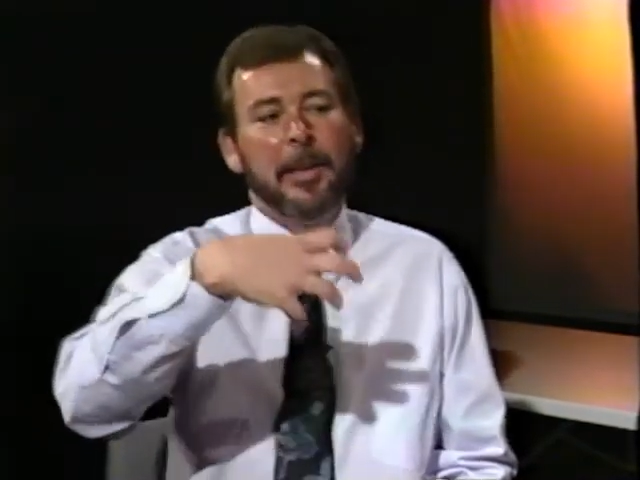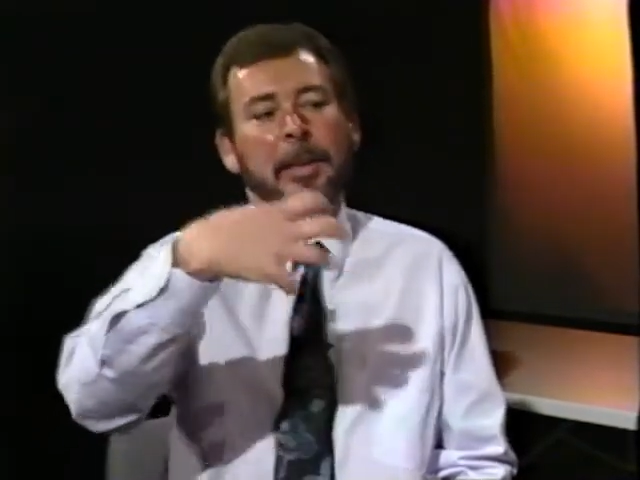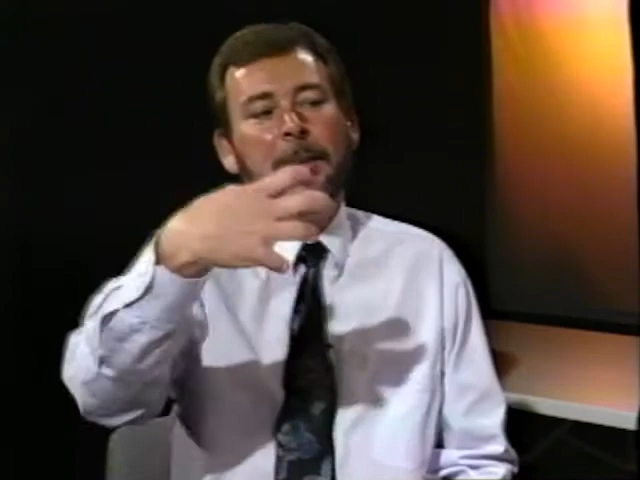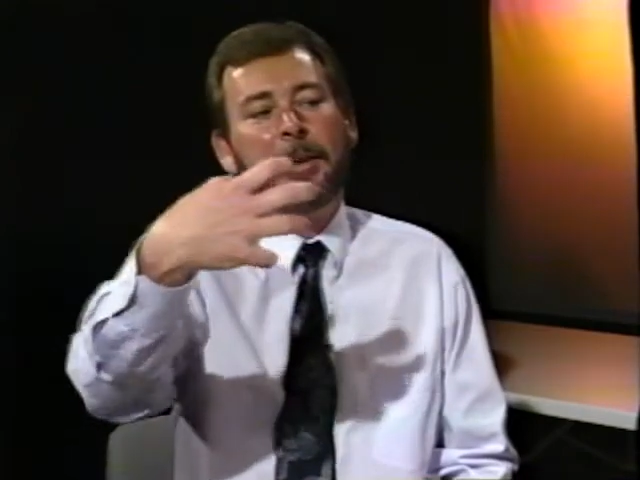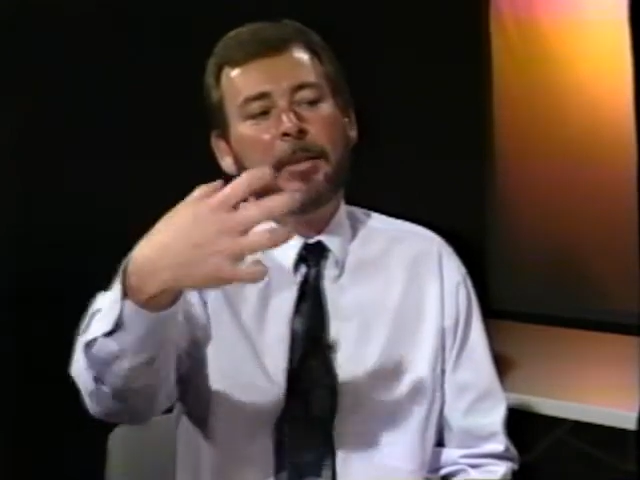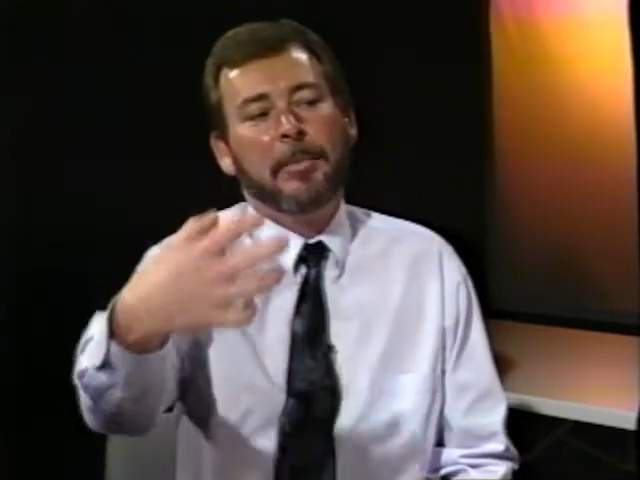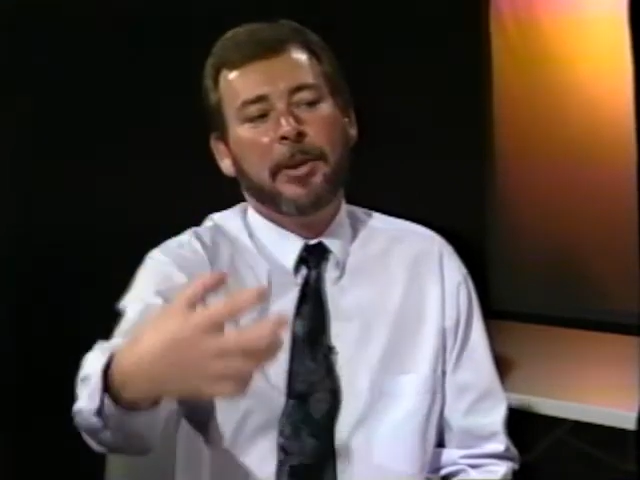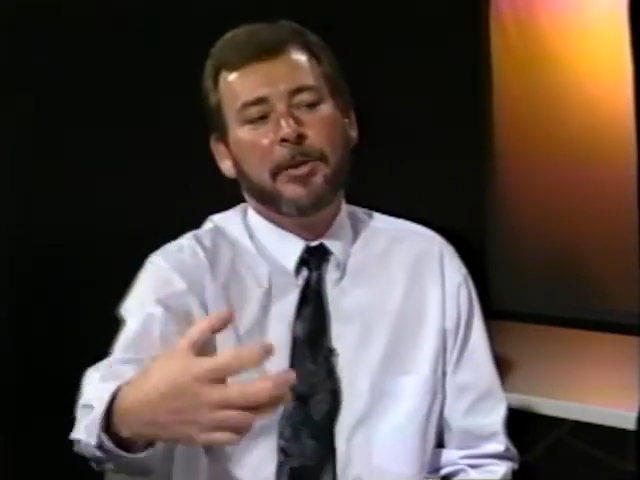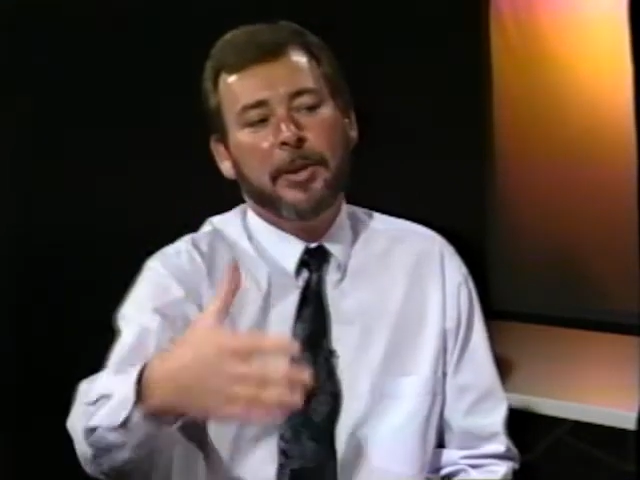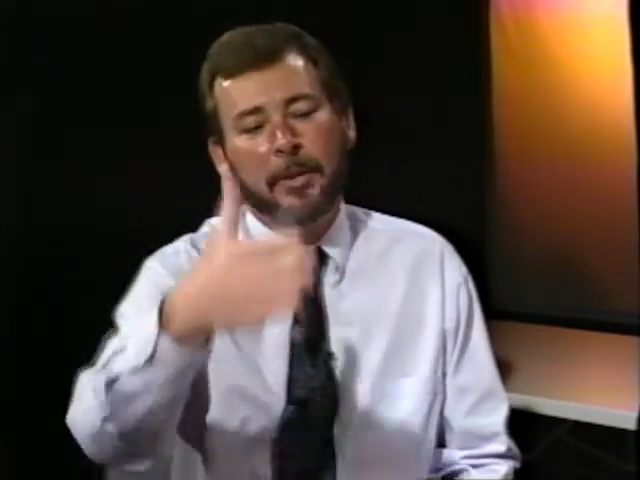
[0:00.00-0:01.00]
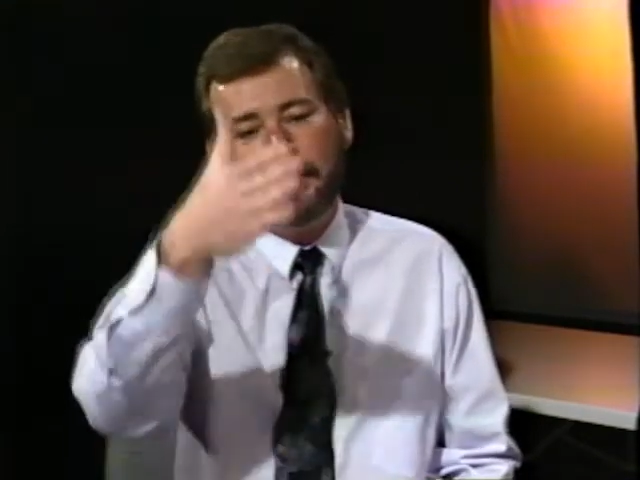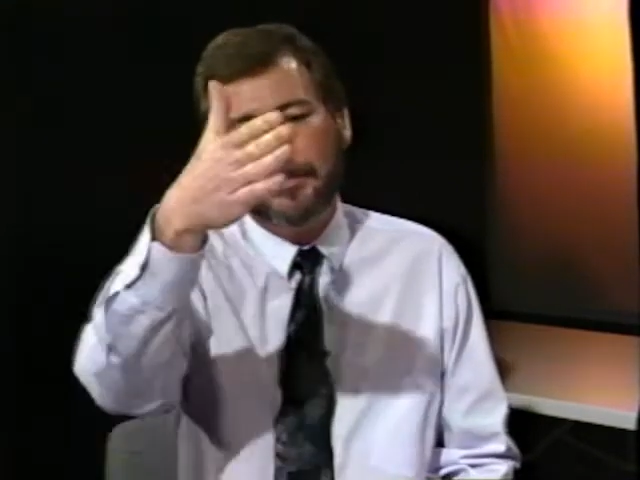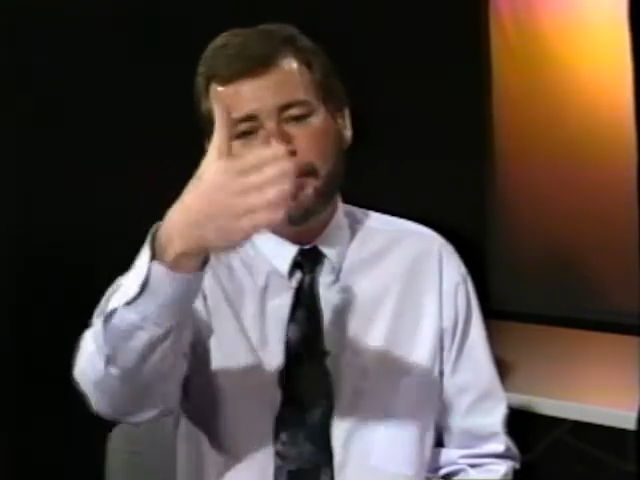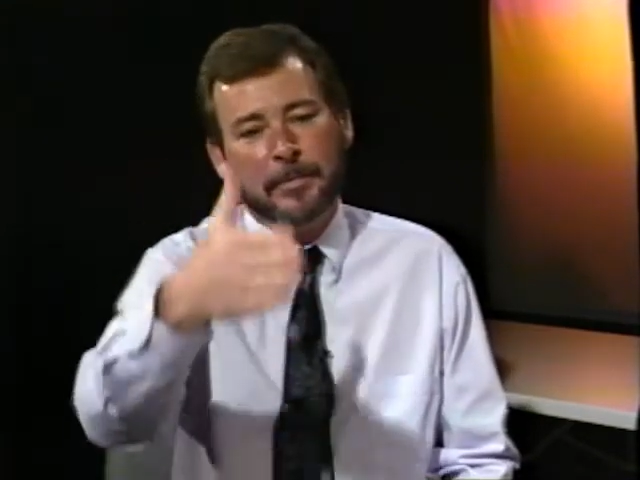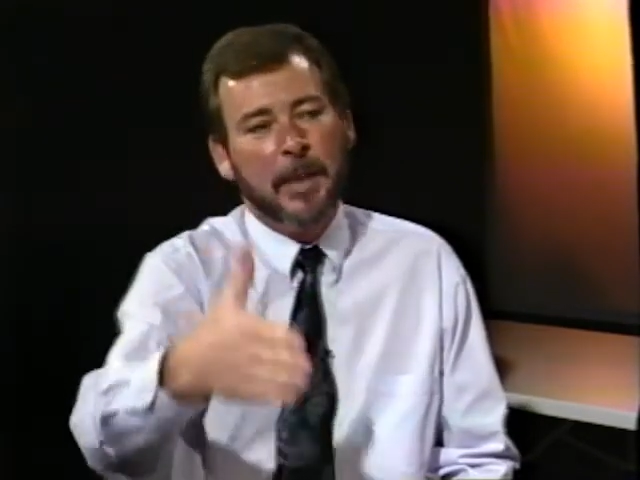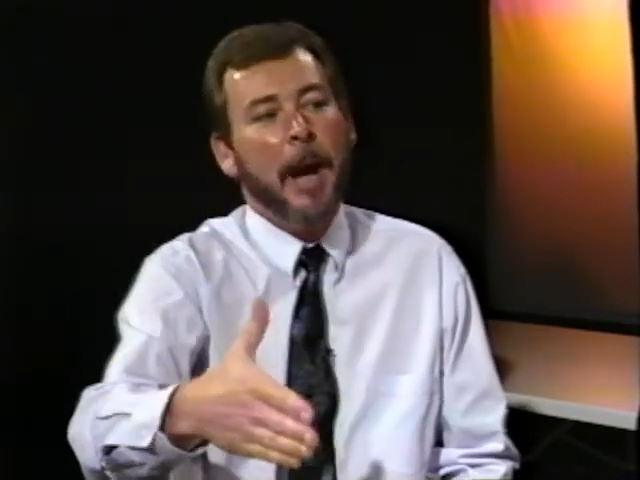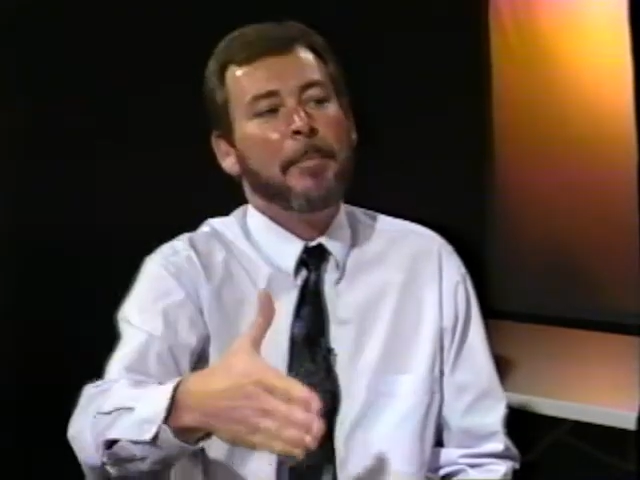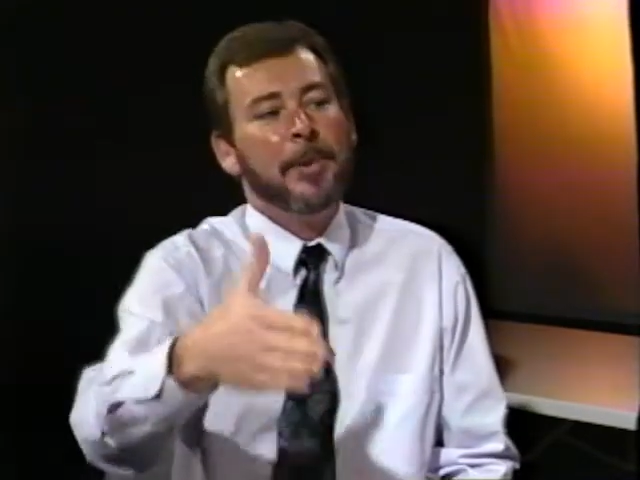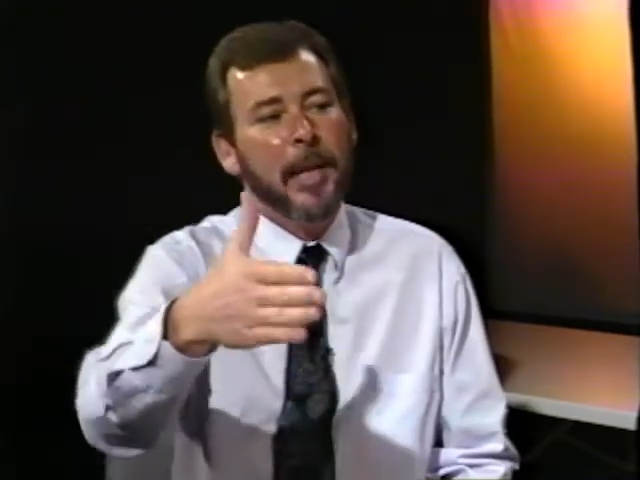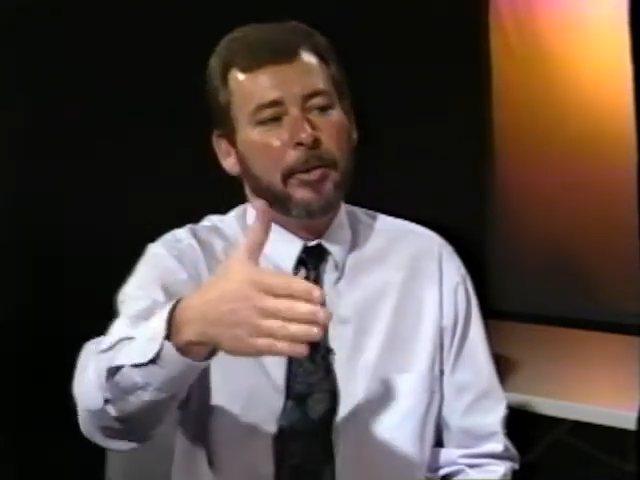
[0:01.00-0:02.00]
taking them to some
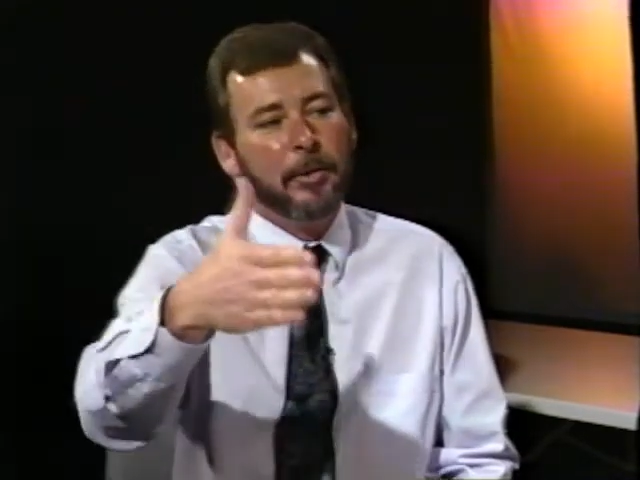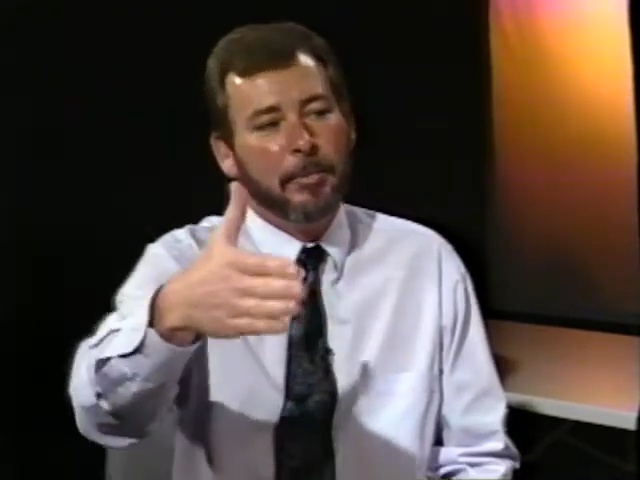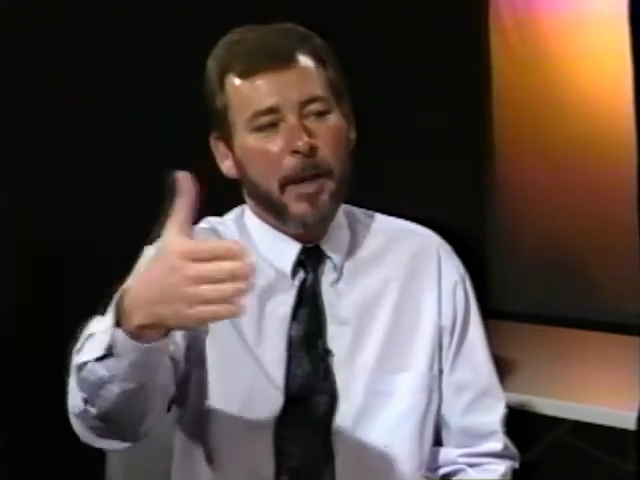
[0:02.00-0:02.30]
object